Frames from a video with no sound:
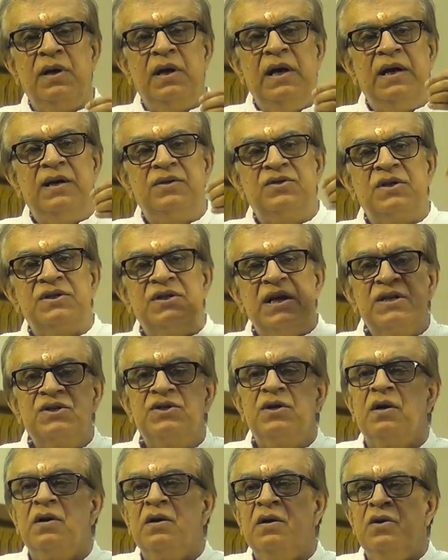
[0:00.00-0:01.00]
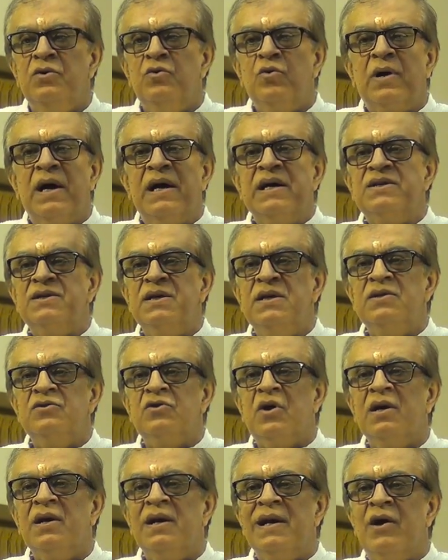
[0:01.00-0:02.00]
hits a sixer, you can't say he's
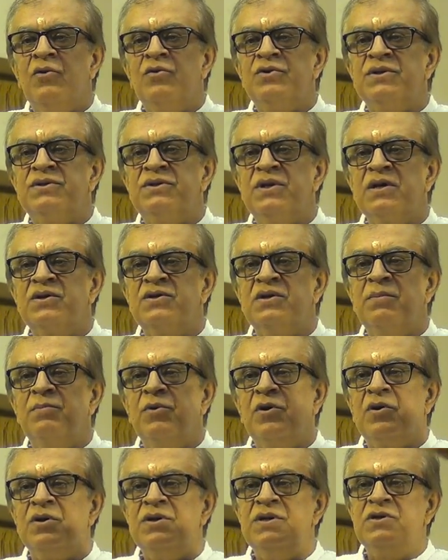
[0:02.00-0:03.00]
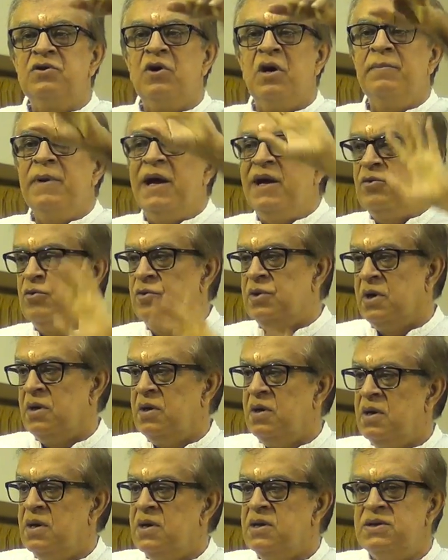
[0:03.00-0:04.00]
not allowed to sixer because he's got bad guna.
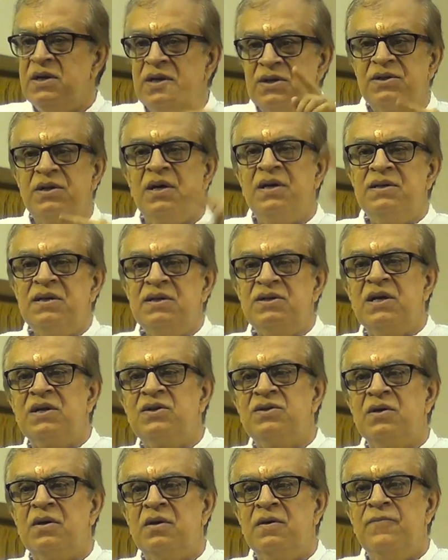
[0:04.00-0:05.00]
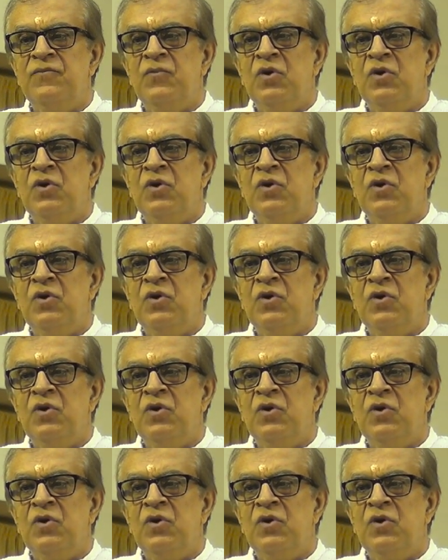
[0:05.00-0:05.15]
Sixer is a sixer.